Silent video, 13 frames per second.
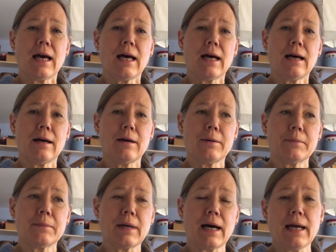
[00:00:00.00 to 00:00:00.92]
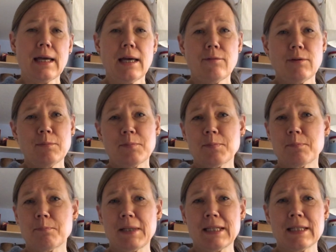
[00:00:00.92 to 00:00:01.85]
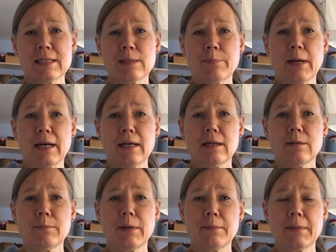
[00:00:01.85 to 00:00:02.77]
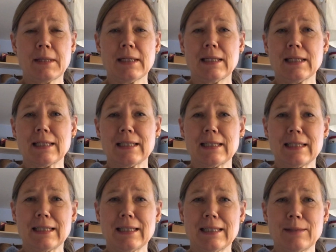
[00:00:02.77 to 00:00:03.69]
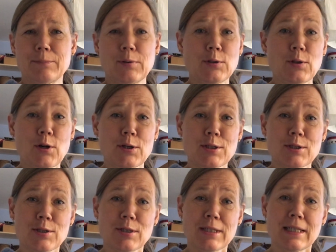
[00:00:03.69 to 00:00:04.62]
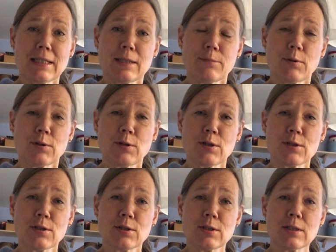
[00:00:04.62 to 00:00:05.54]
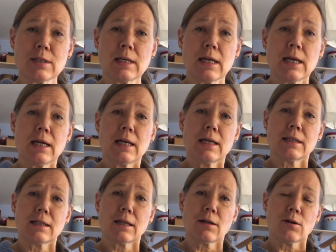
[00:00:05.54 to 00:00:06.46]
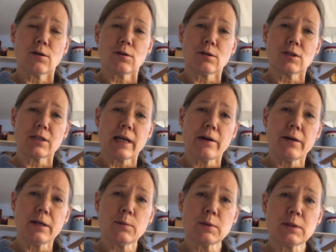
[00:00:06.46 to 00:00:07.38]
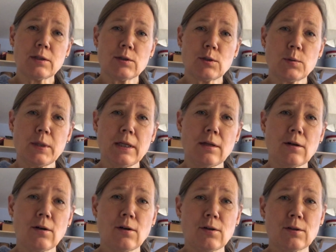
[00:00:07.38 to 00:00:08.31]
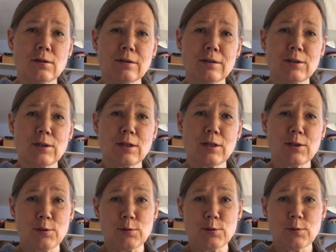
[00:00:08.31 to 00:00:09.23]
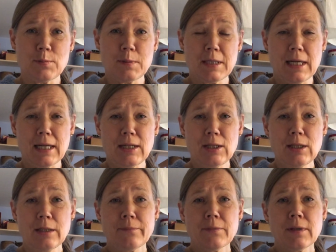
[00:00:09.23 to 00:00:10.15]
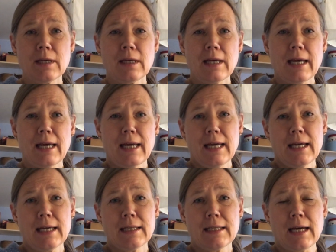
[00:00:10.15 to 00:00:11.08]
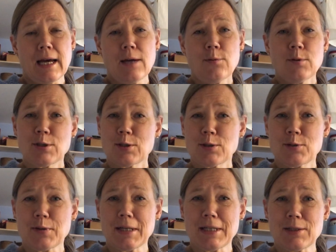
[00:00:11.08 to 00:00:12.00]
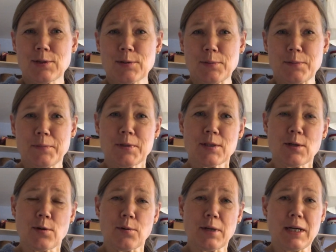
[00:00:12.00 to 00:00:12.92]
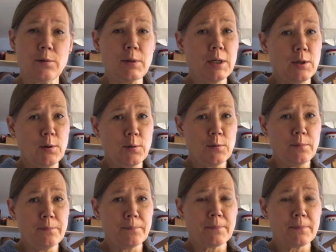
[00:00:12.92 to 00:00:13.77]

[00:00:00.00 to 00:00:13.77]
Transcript: I have been inspired by many podcasters, knitting podcasters, that are sharing what they're doing on a YouTube channel, and I wanted to try it too. So here we go.